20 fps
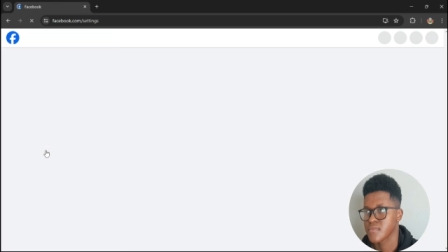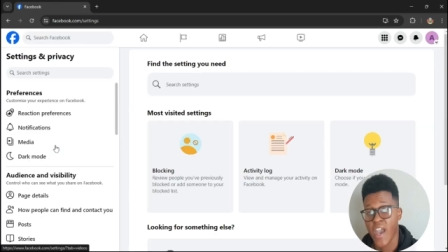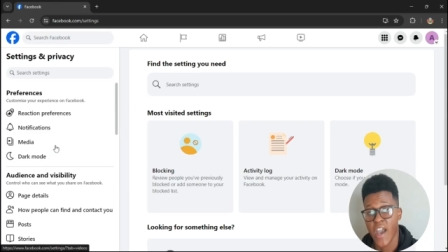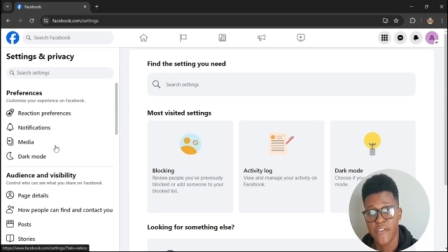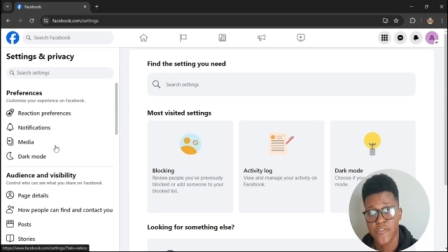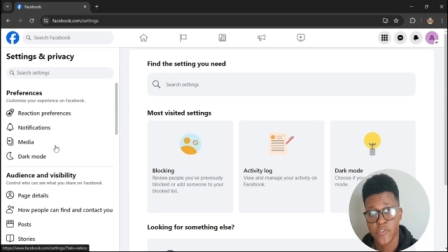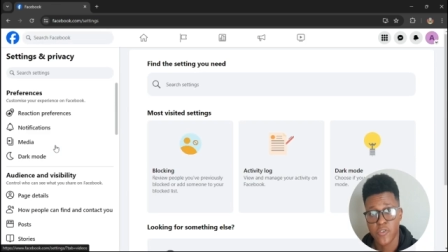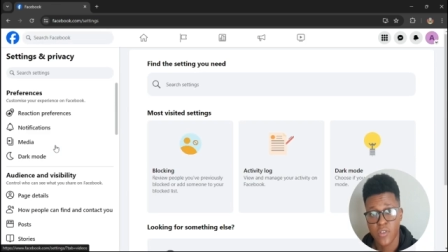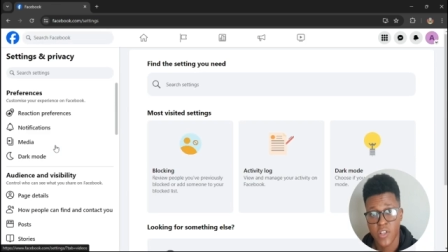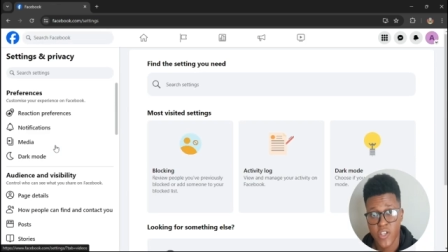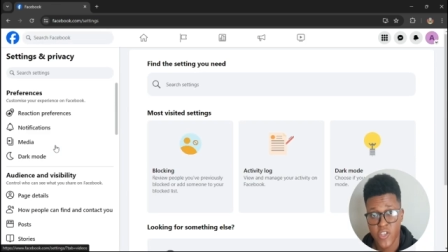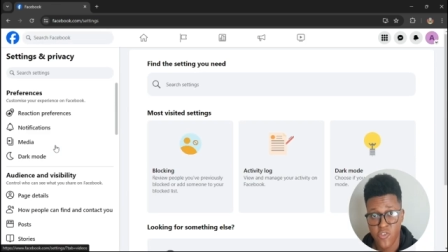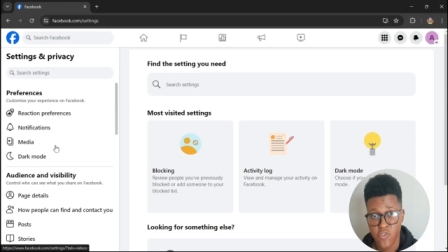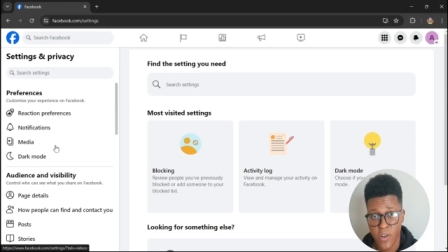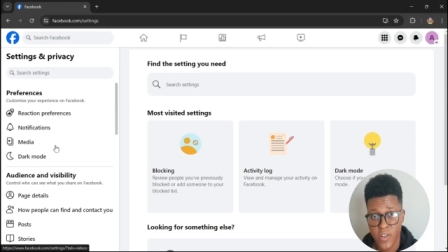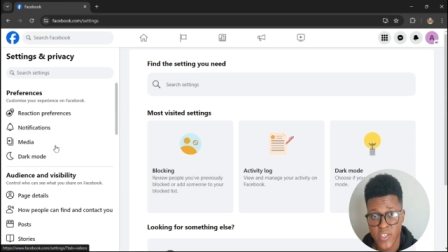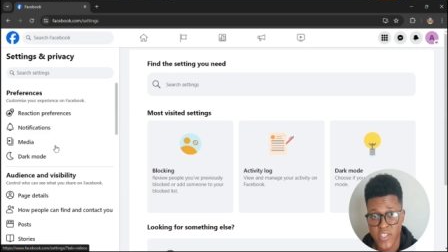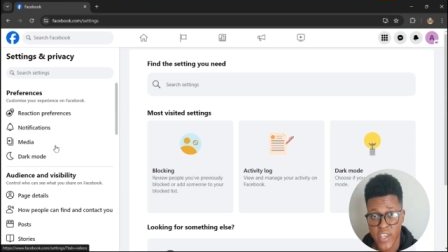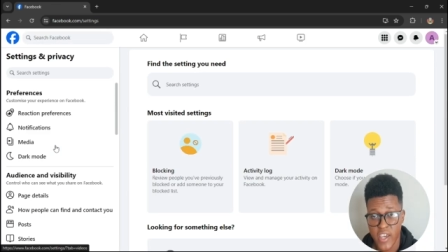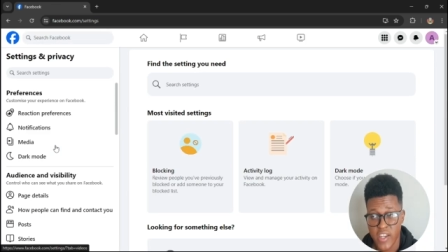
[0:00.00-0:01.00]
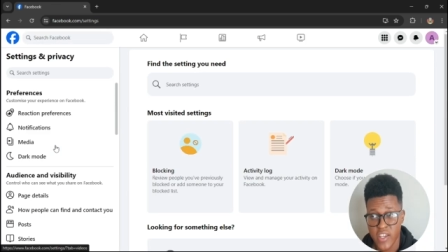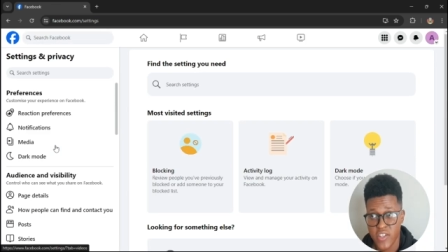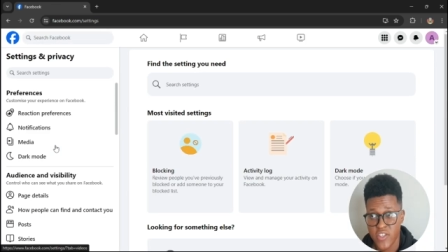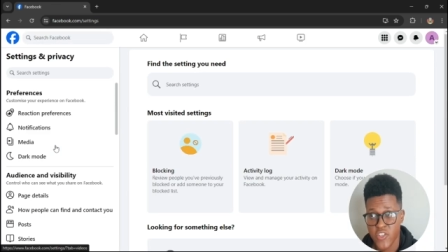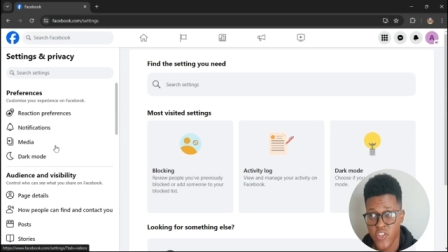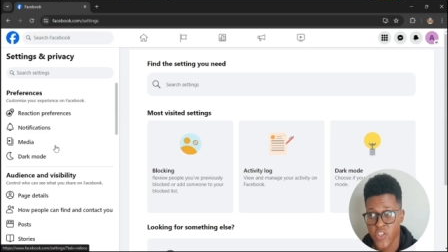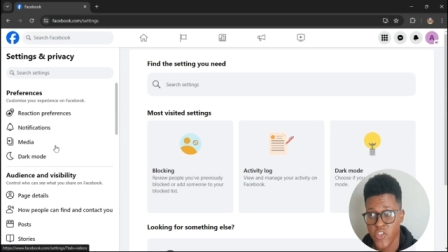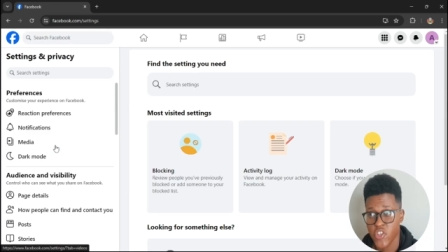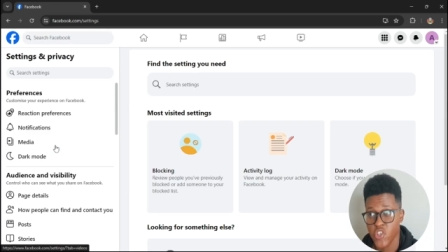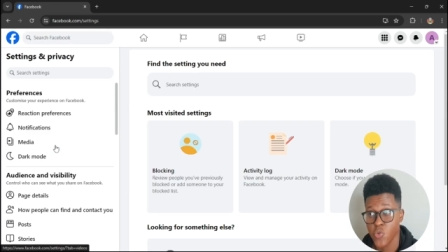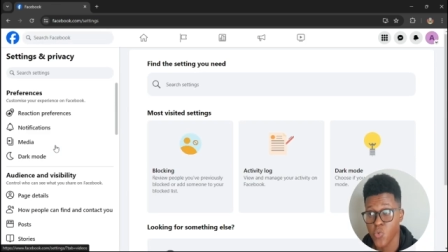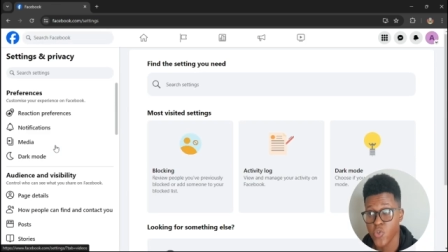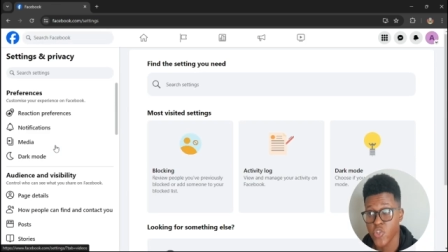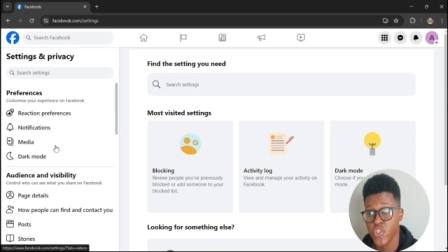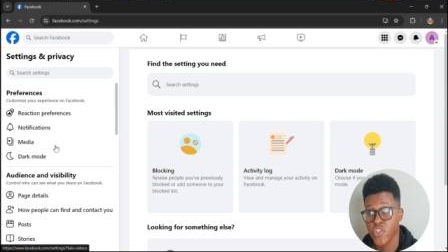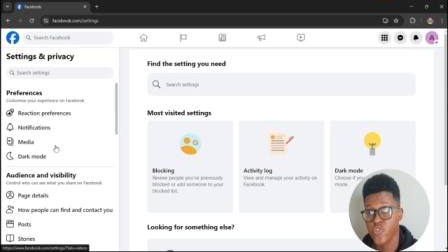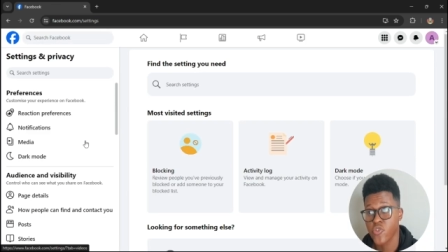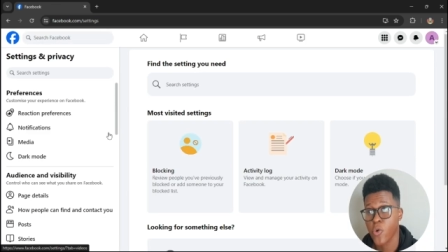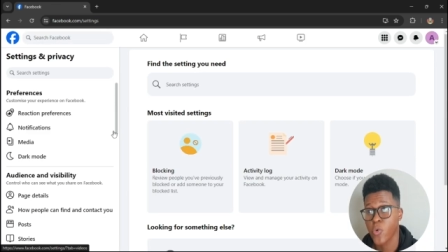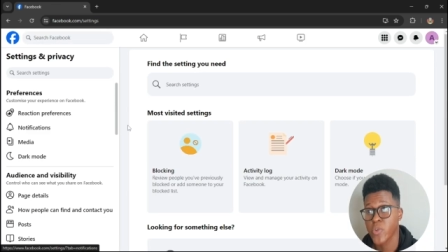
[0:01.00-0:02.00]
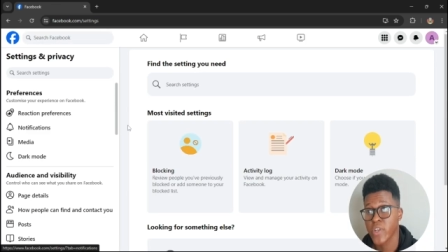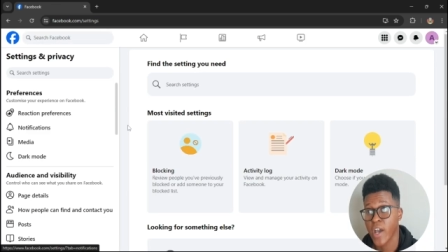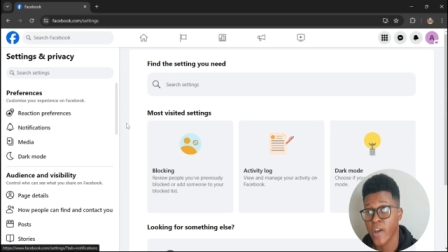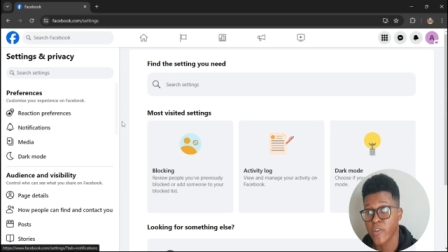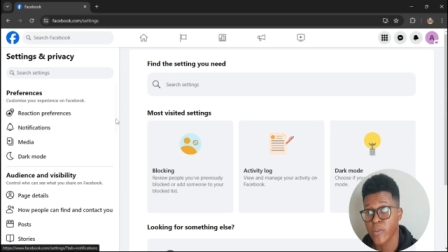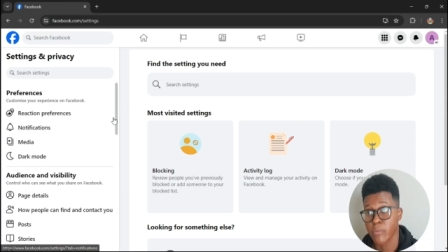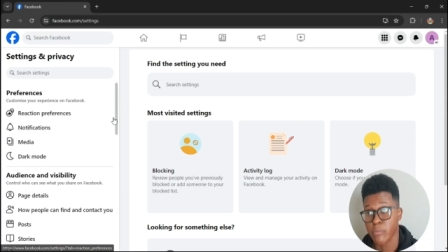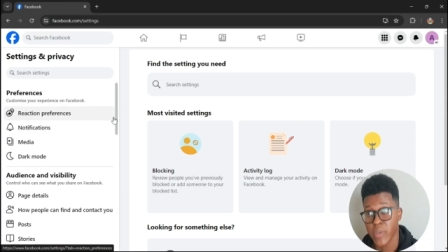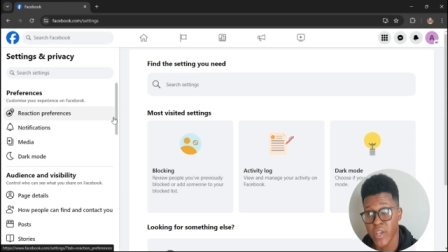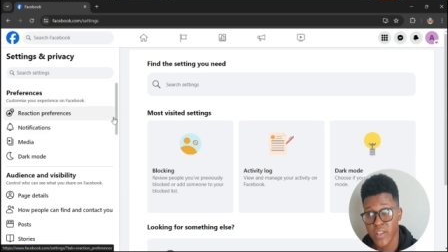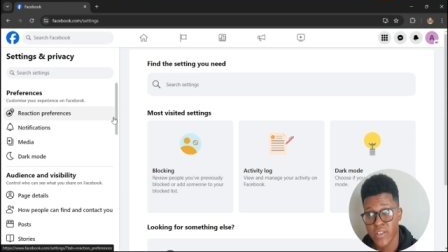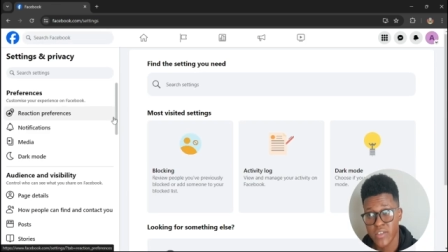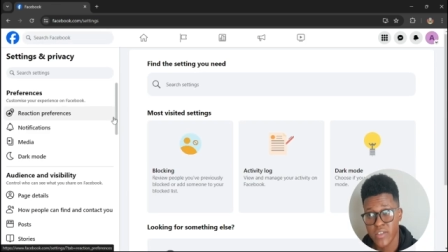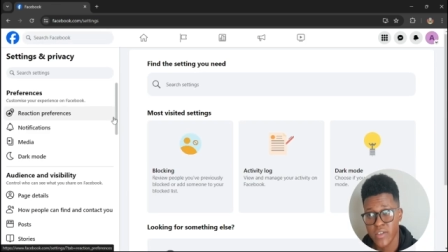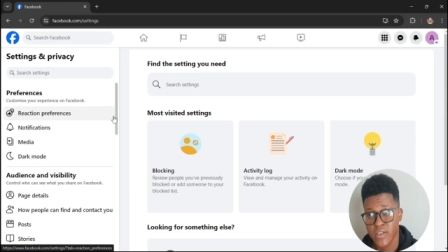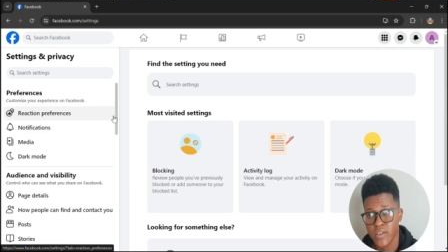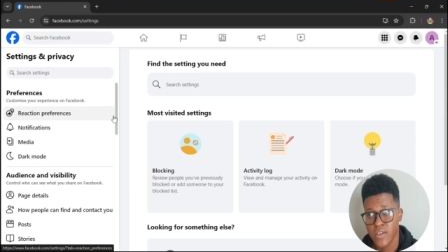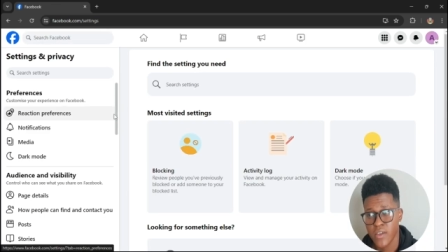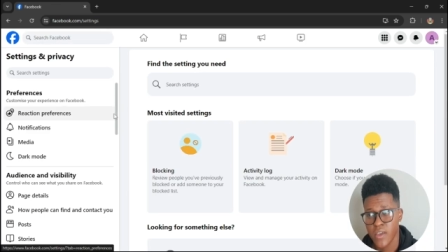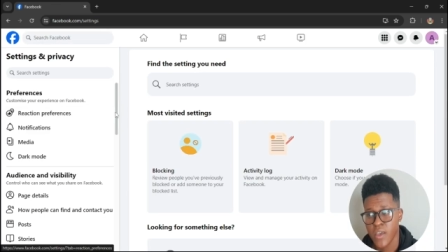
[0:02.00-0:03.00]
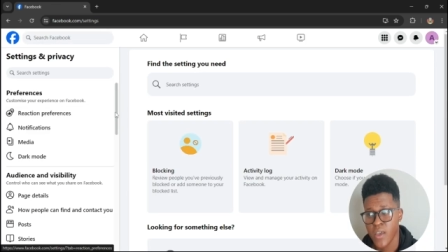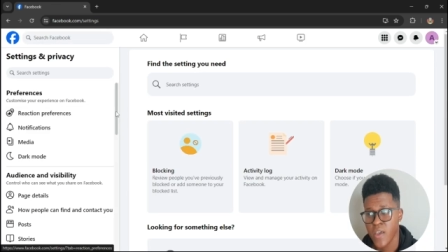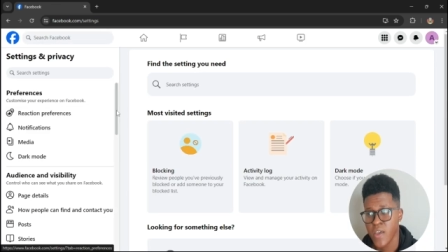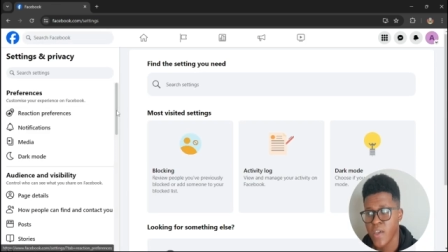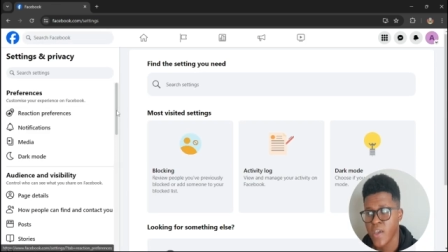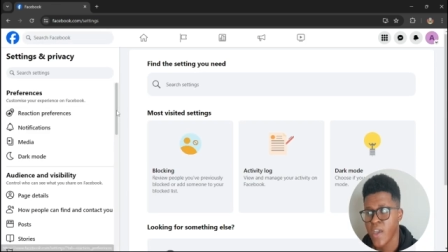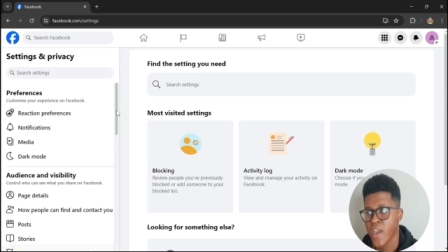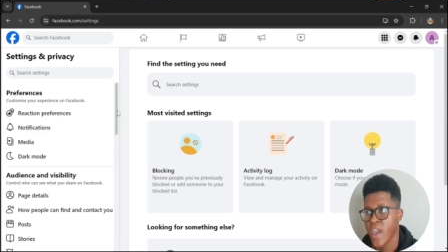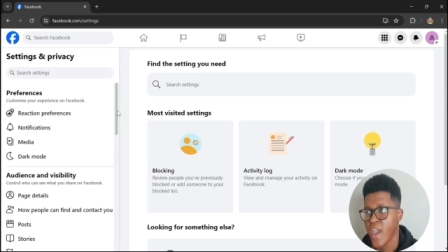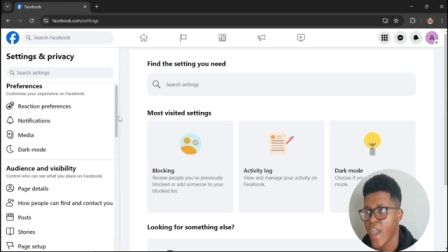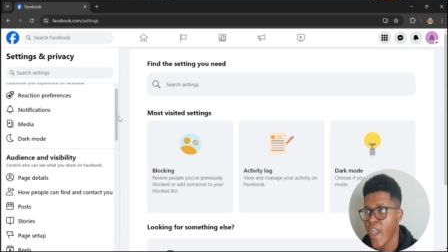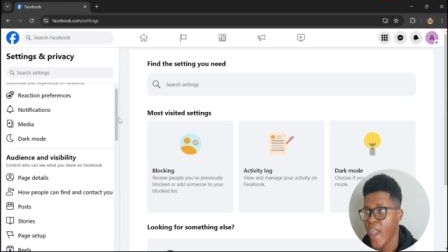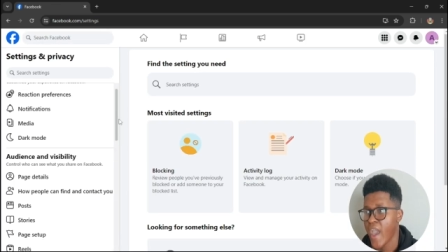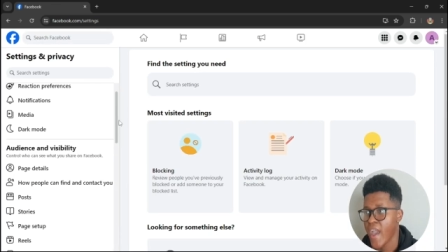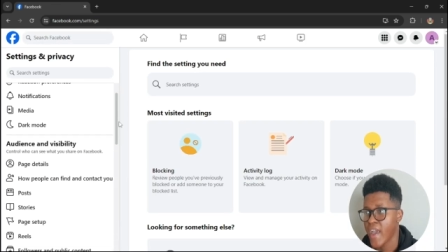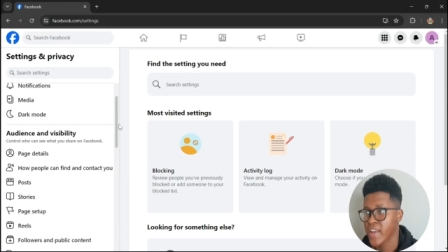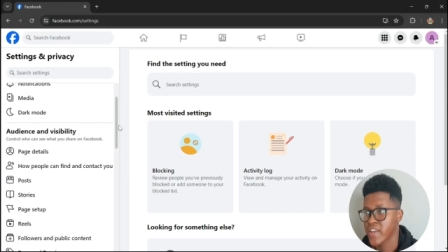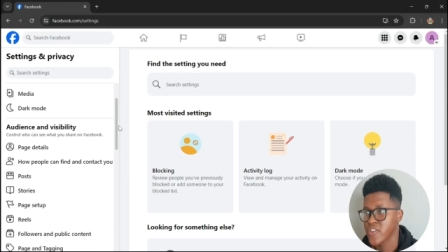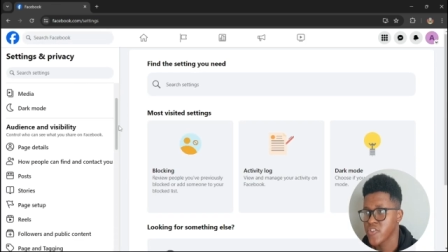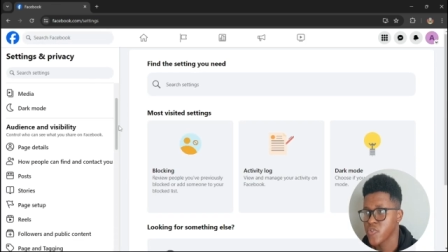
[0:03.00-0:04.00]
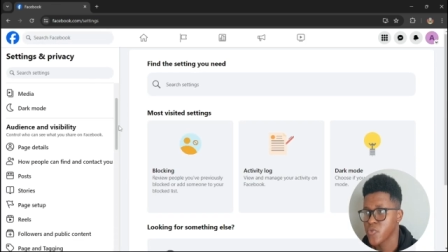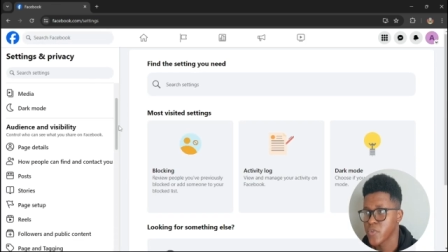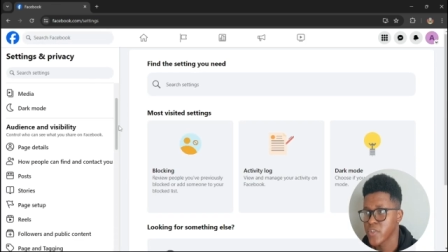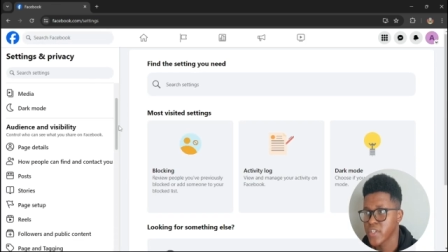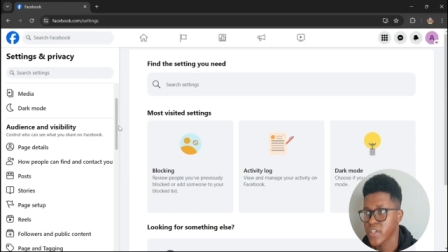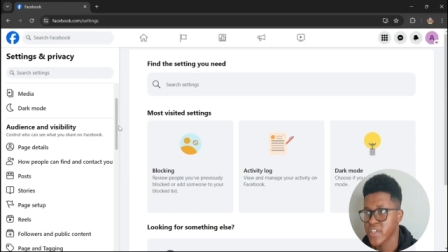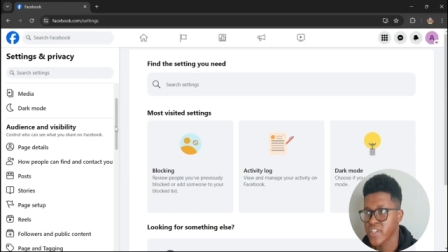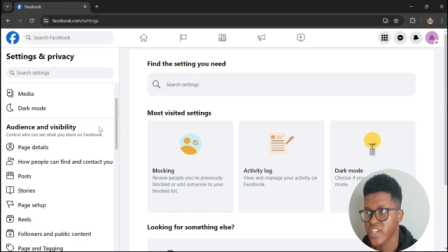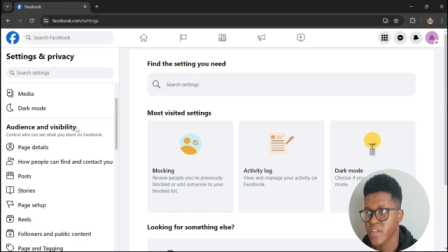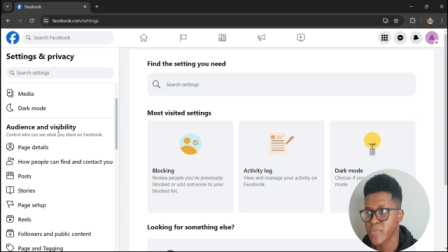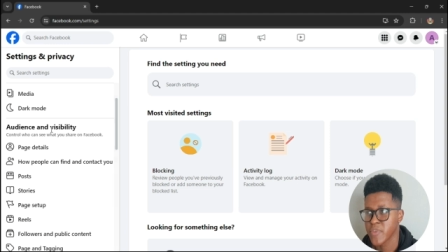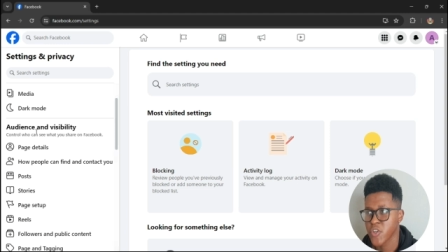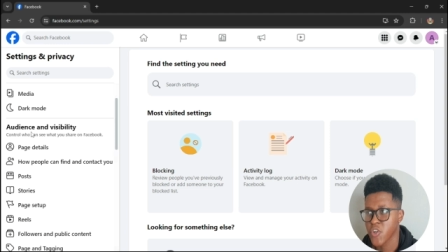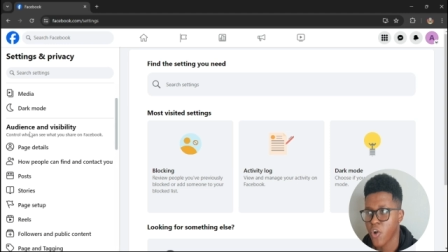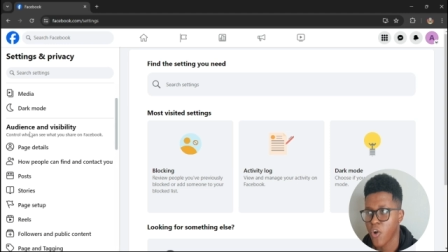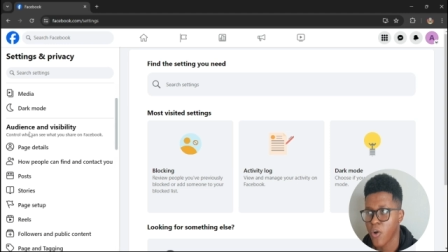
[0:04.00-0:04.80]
After clicking on settings, you will scroll down a bit and you'll see something